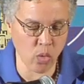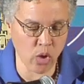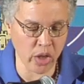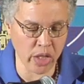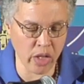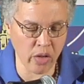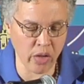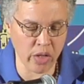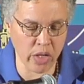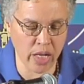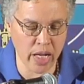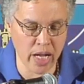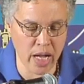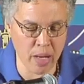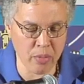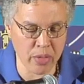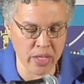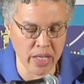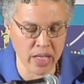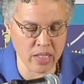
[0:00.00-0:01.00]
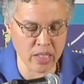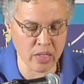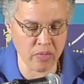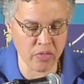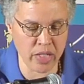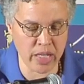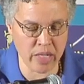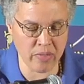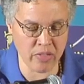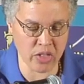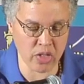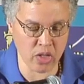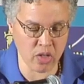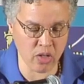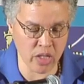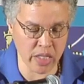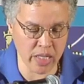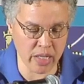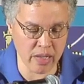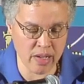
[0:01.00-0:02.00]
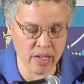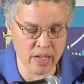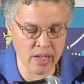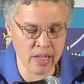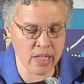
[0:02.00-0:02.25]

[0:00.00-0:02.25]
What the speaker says: working on a comprehensive desk audit